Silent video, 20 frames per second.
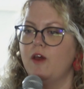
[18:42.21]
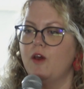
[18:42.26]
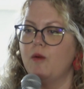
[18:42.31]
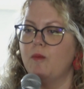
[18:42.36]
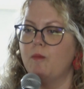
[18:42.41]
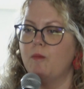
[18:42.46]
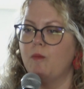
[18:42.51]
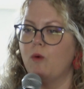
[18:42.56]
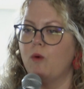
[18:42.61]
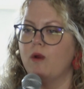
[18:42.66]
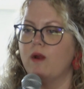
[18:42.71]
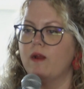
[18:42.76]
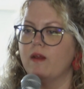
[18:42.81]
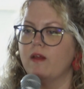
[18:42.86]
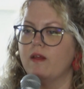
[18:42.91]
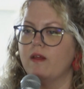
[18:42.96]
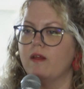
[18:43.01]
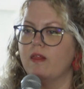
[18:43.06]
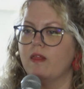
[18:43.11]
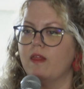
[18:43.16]
more
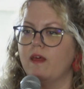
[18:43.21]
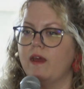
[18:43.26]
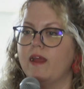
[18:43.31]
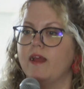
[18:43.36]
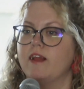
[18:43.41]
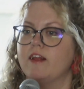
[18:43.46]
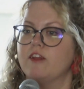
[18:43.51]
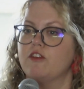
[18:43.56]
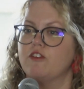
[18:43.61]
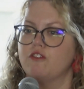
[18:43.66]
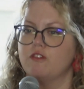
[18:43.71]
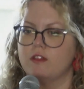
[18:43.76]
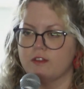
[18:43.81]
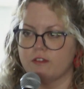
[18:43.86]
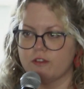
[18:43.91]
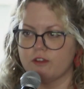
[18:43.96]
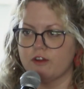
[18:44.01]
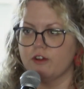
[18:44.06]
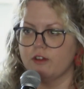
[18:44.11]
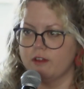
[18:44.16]
like
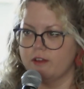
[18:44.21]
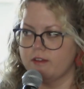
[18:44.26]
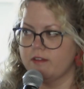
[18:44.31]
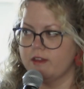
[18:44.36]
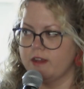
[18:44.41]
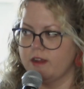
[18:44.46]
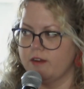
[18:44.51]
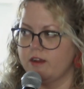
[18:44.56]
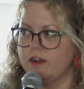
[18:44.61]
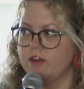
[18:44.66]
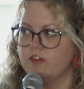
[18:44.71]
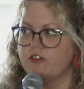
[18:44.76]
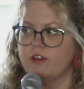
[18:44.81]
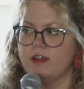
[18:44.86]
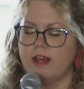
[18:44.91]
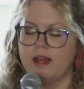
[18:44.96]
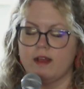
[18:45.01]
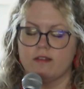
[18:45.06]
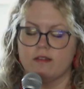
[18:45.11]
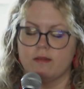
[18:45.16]
this girl is serious. She
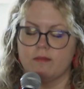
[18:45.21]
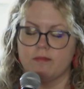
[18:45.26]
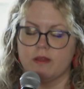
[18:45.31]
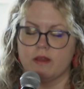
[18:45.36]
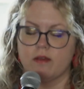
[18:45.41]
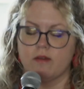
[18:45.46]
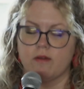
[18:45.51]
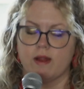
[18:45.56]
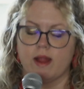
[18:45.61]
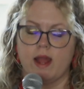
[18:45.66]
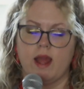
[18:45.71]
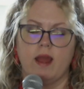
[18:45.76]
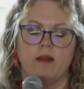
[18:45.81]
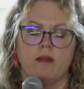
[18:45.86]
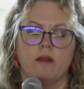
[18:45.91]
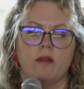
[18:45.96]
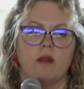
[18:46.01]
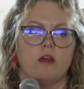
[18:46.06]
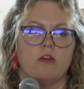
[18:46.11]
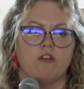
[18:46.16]
has something going on.